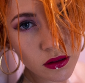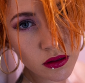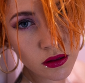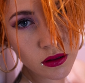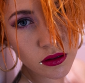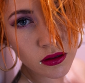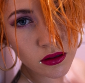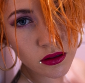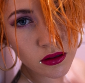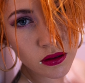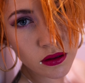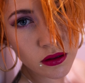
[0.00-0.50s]
the
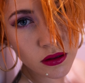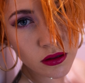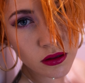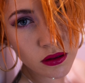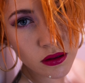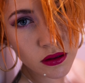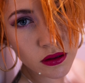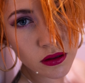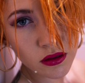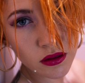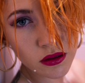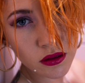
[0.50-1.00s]
skin
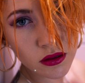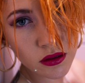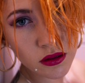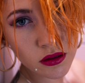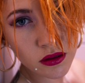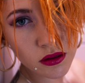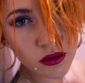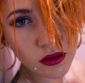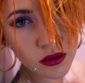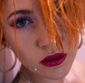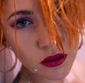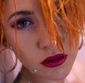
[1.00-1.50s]
texture, just some
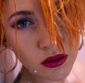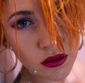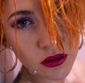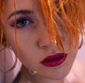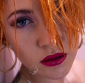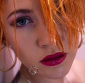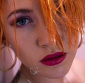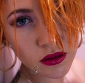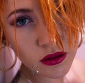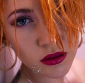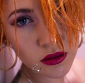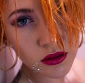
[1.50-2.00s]
minor
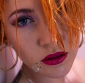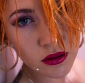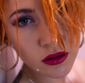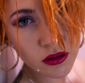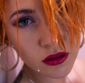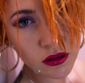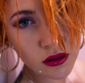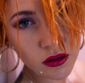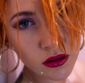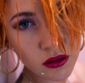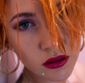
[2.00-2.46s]
little